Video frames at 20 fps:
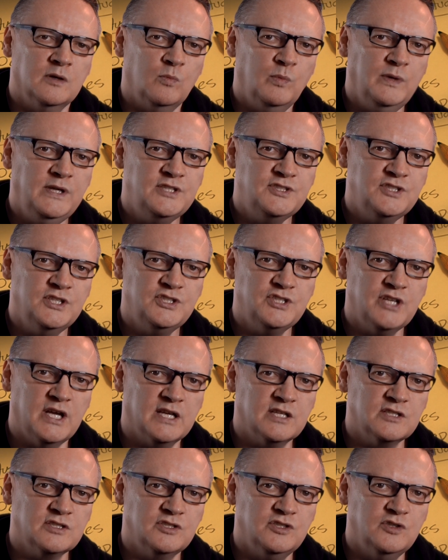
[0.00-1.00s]
We
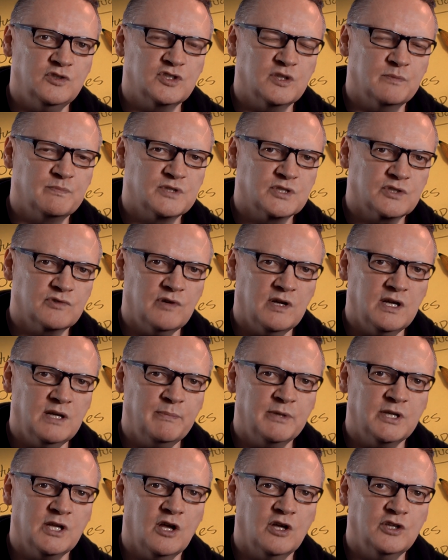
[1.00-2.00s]
suggest you
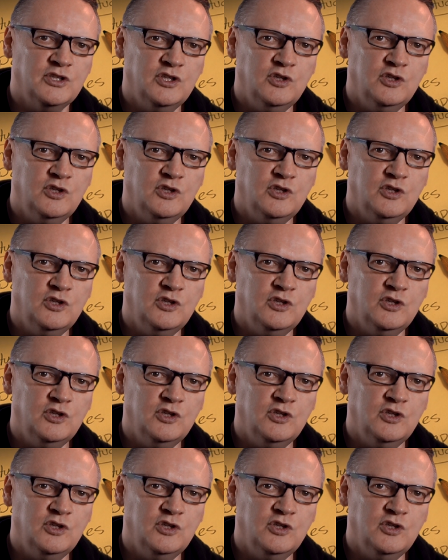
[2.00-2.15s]
subscribe at our